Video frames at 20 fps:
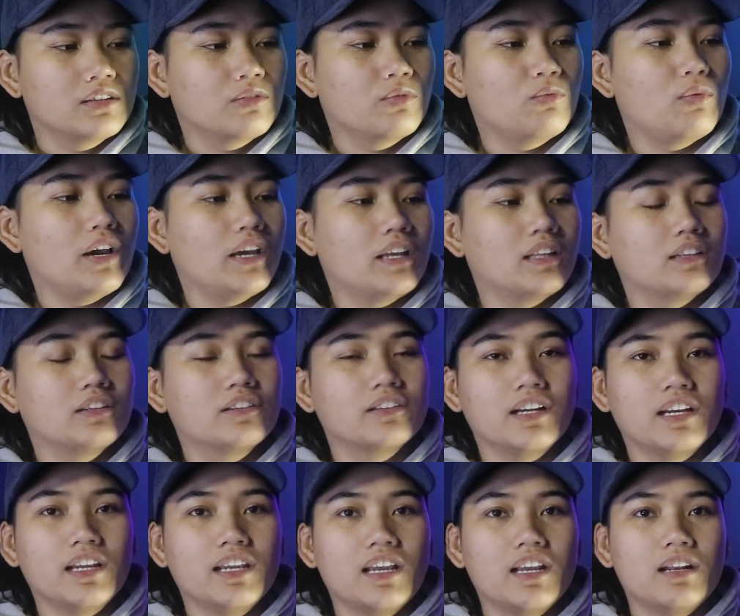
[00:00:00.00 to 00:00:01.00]
white,
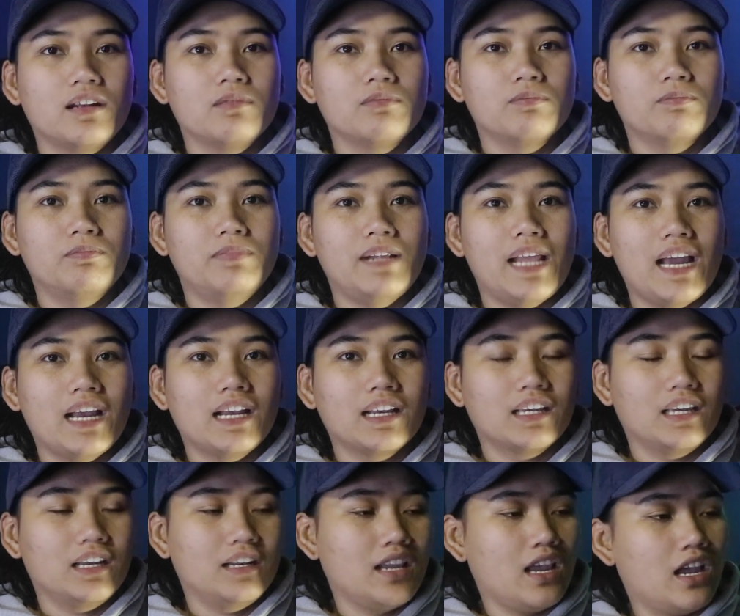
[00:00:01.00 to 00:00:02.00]
gray, and black,
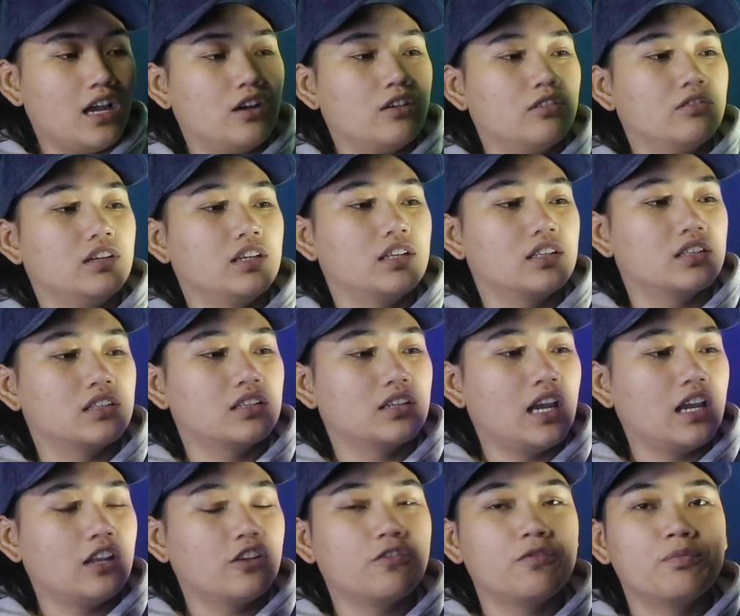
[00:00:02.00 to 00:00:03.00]
and how it
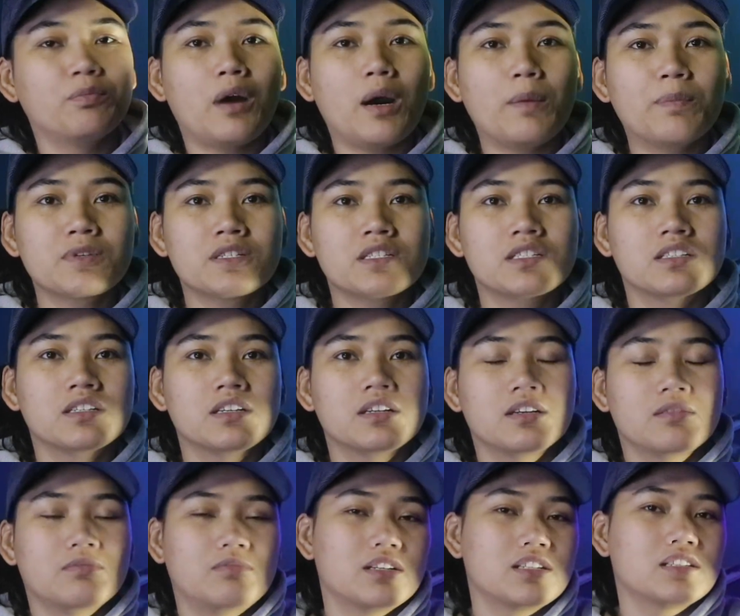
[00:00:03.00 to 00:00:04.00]
kind of pops
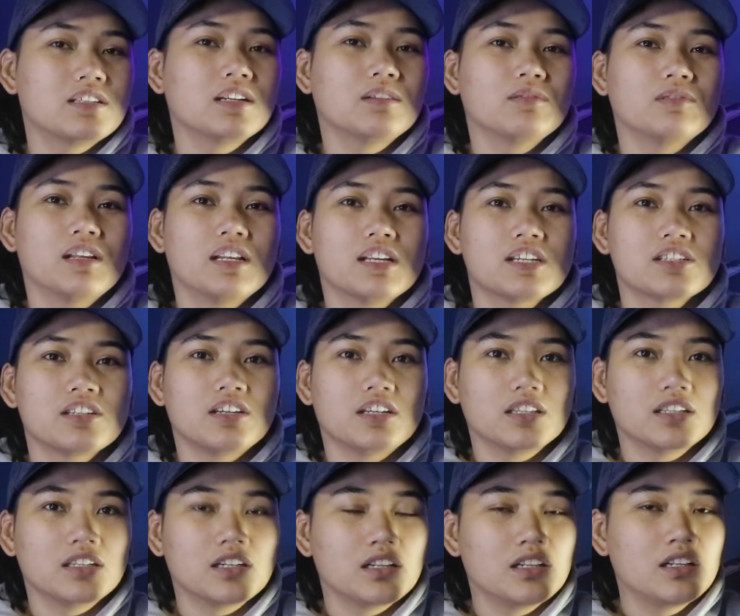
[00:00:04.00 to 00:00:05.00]
but still with a
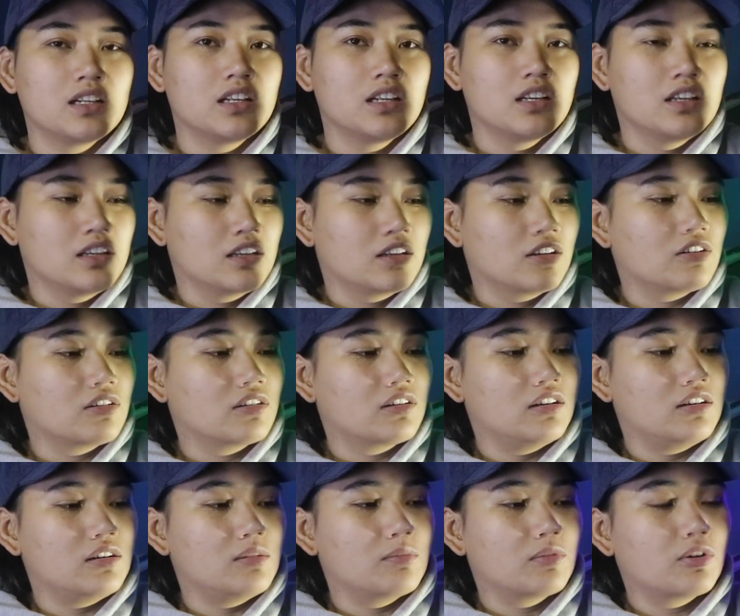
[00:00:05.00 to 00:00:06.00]
subtle
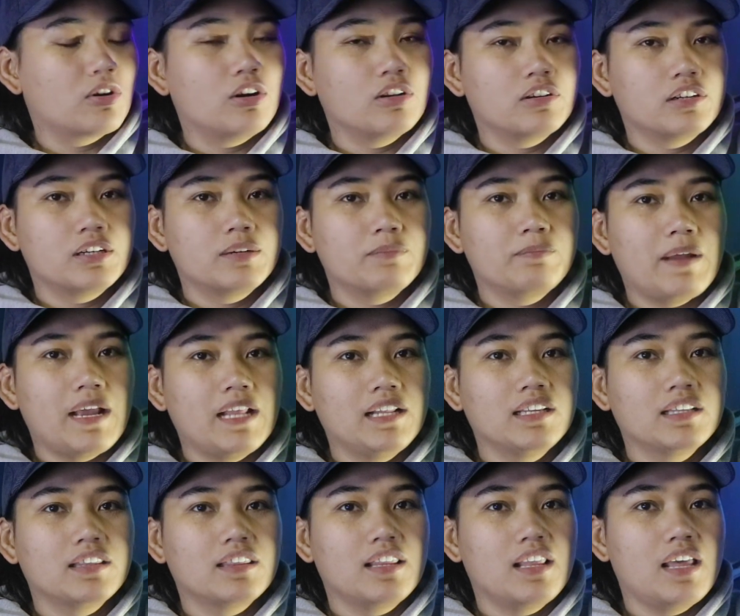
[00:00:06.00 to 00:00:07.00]
color
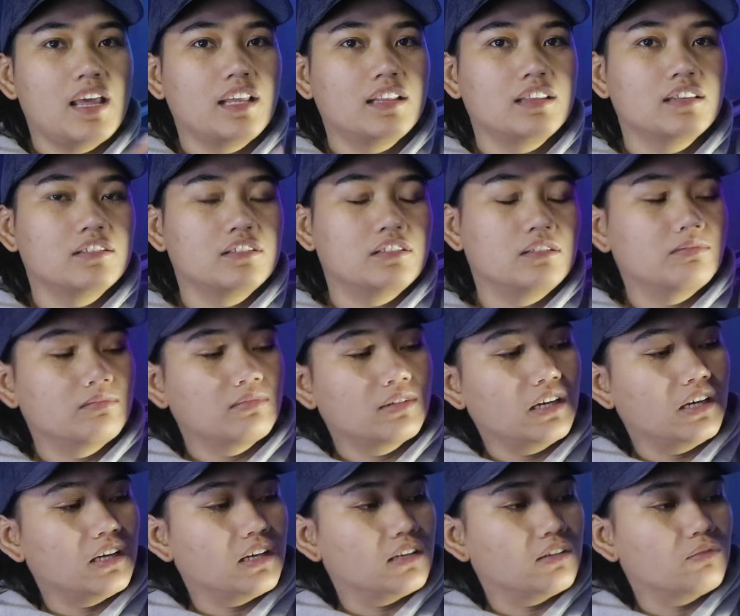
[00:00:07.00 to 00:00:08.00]
palette that
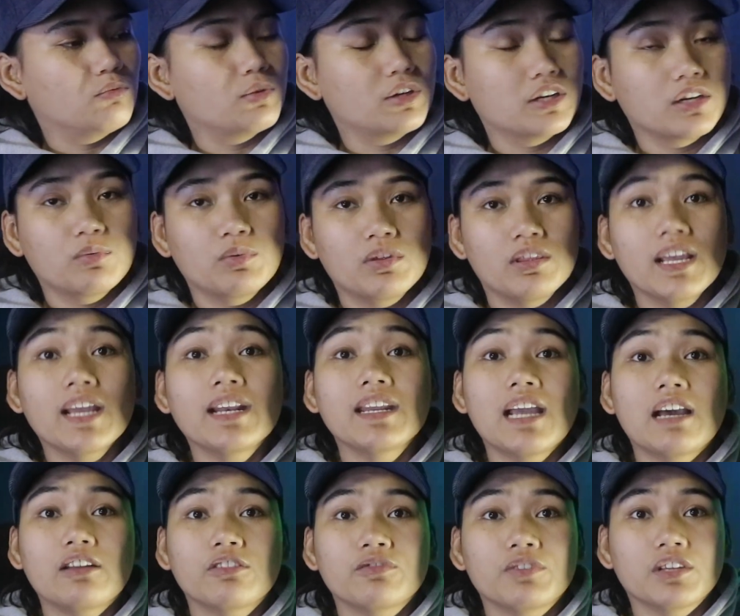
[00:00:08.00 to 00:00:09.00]
can work with any
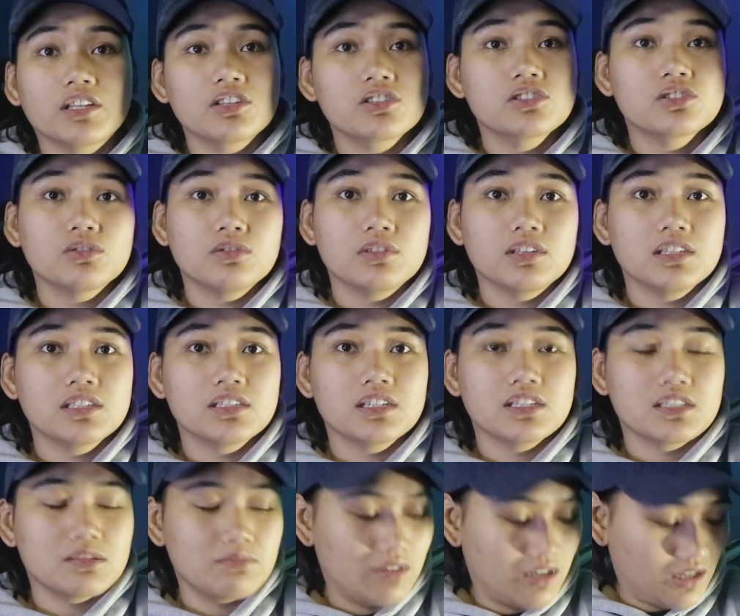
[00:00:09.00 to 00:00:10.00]
outfit. So this
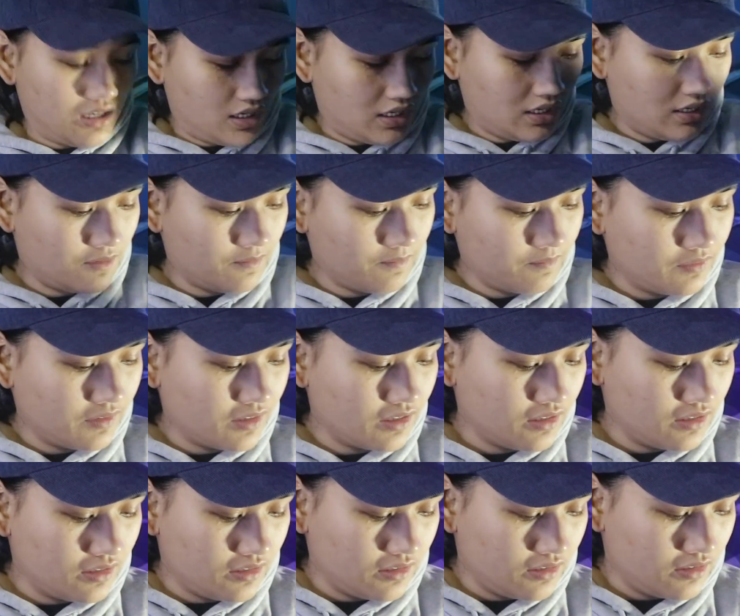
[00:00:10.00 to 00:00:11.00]
is my
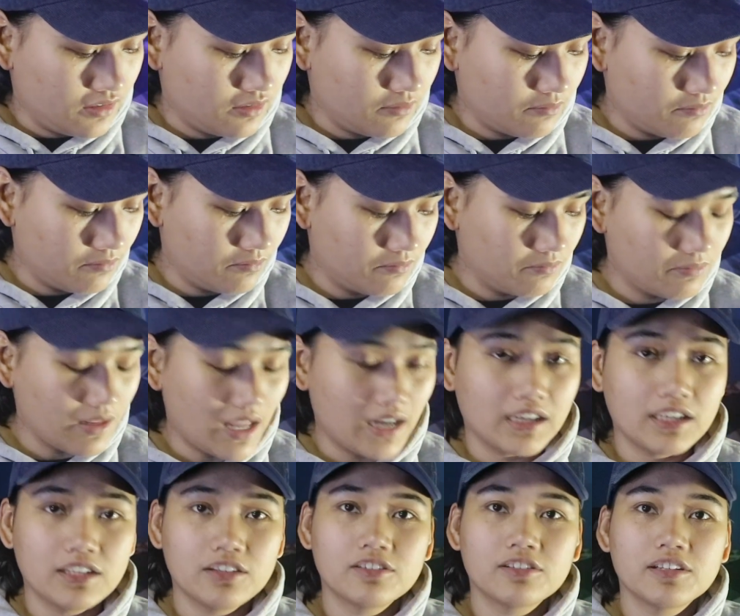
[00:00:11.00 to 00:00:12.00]
black
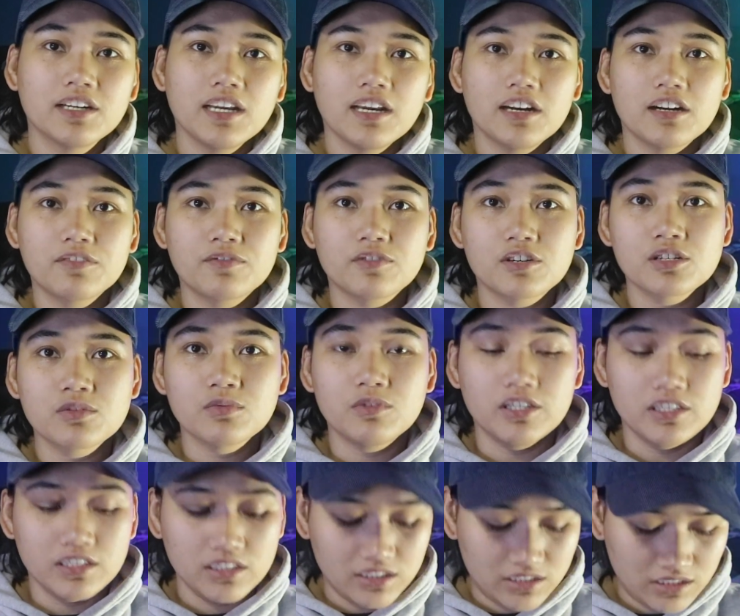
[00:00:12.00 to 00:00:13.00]
and gray Air Force
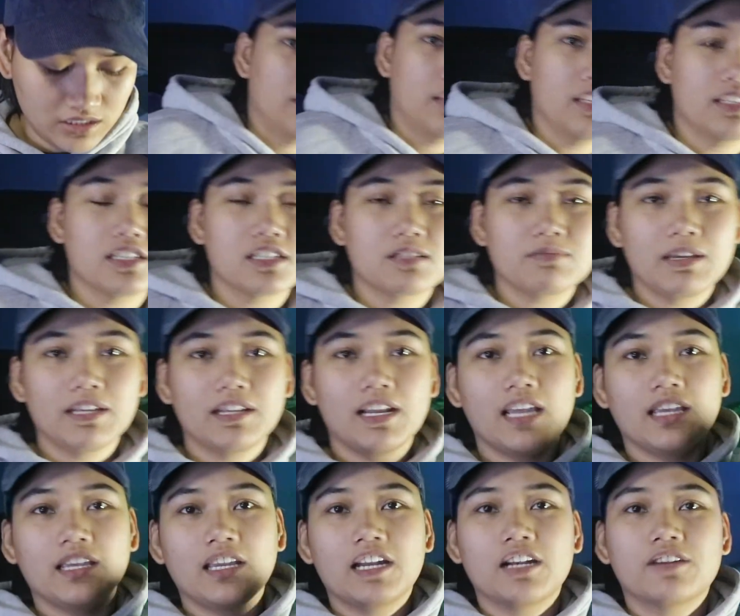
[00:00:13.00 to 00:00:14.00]
Ones. This is my
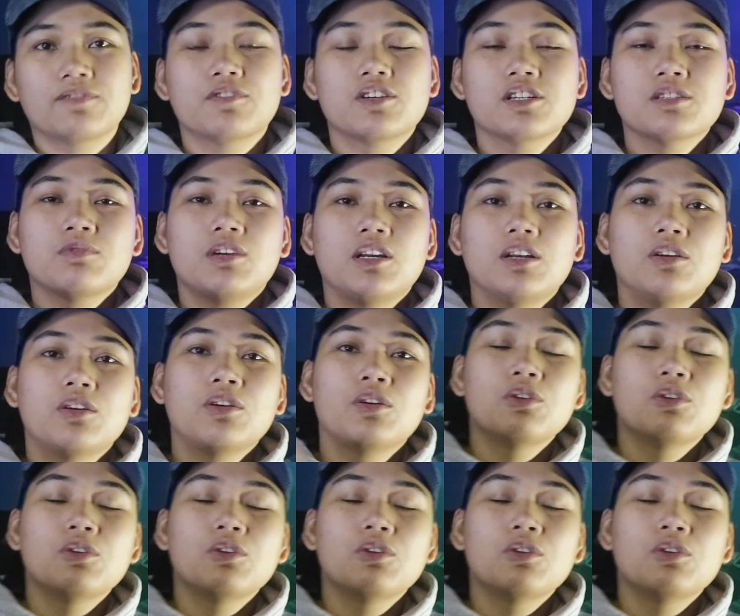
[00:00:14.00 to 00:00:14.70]
Nike Air Force One.